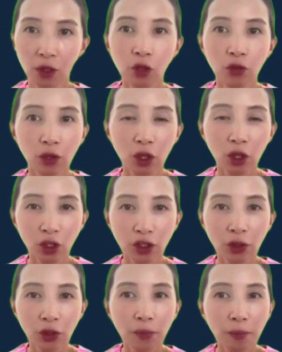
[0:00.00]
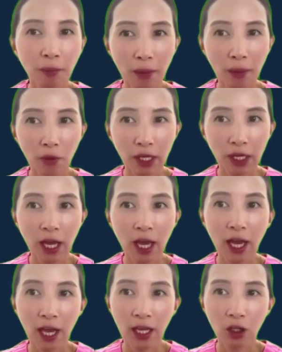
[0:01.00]
for loss of memory
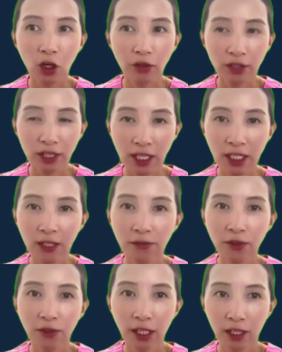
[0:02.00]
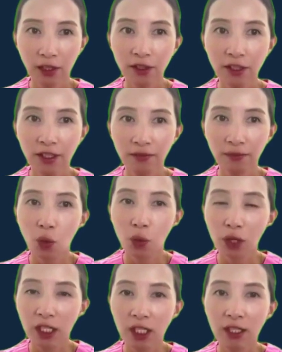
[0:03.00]
and cognitive skills,
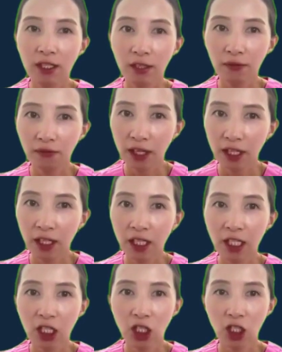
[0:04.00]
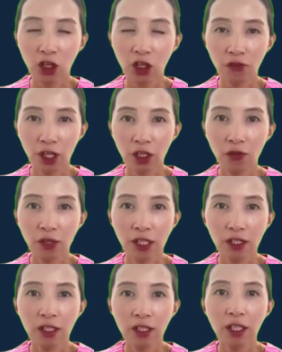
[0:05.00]
which is severely interfere with
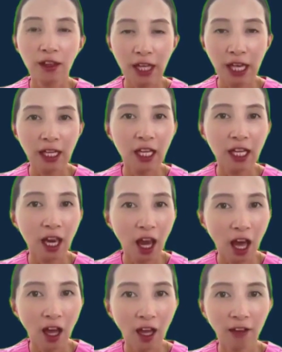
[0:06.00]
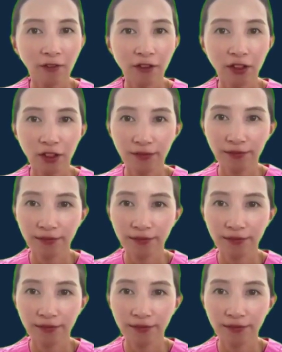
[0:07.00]
daily lives.